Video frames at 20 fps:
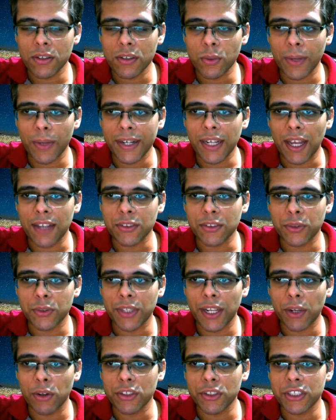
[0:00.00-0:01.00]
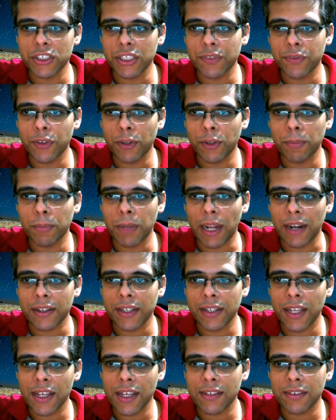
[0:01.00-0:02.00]
So white has to take on g4,
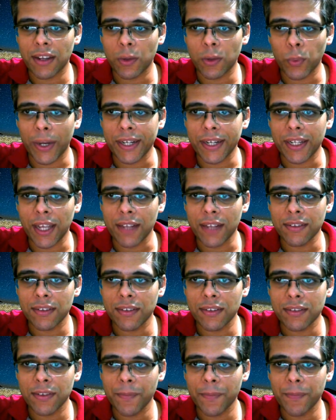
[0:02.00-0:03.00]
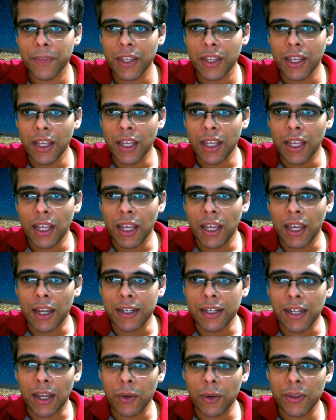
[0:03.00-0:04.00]
black takes, and white castles.
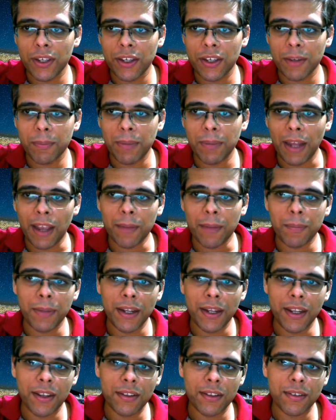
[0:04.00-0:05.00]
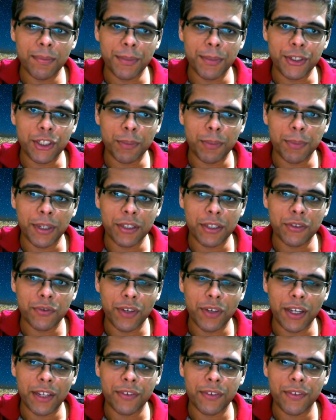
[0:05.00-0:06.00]
And now here black plays bishop
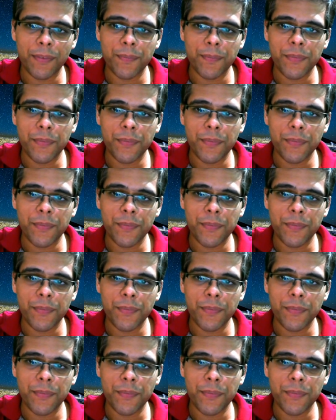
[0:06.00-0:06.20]
h5.